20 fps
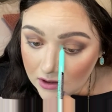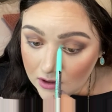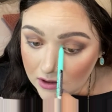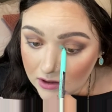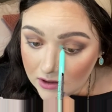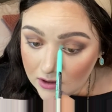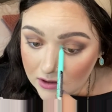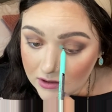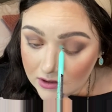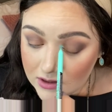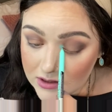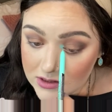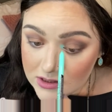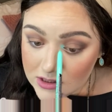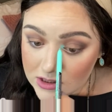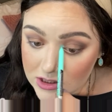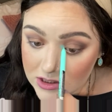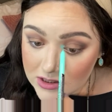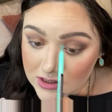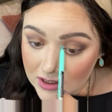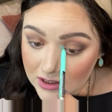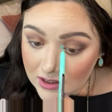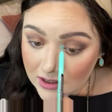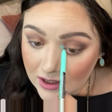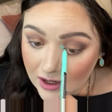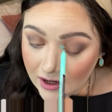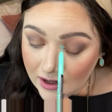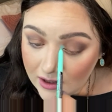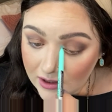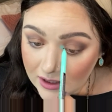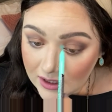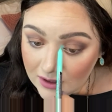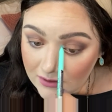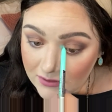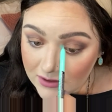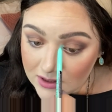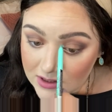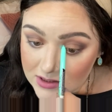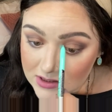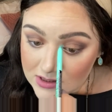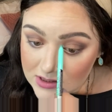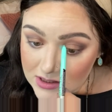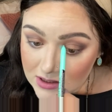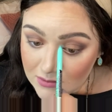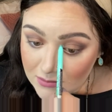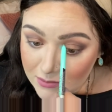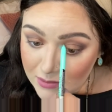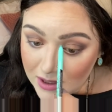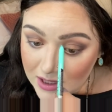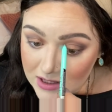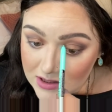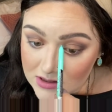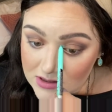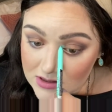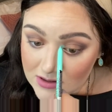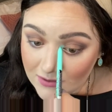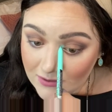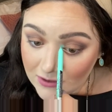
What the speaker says: And this is just gonna kind of give us a base